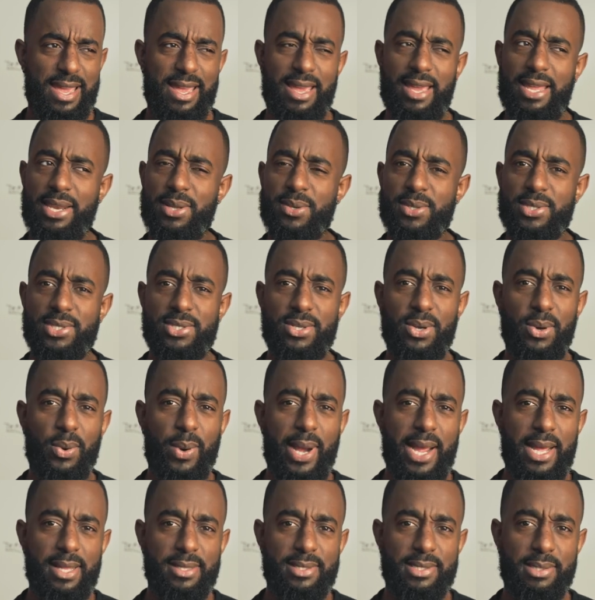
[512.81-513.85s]
And it was so
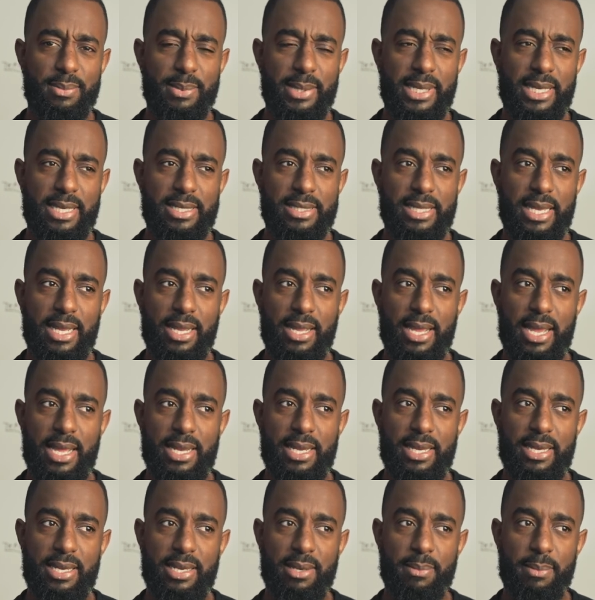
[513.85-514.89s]
wild to me because I, I
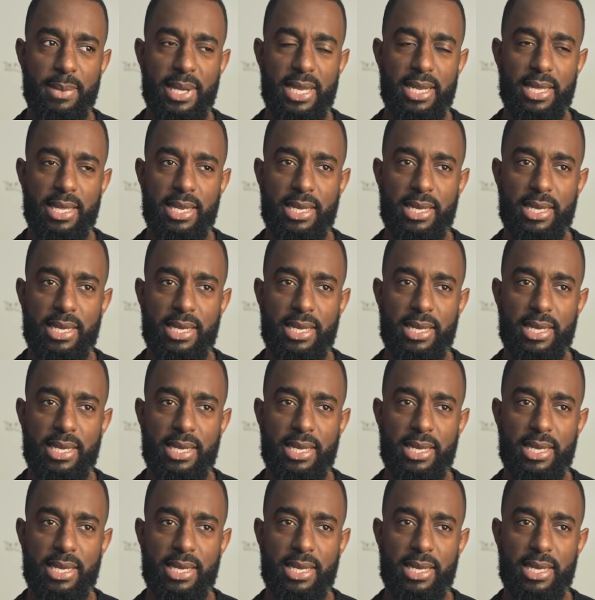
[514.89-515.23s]
didn't admit it.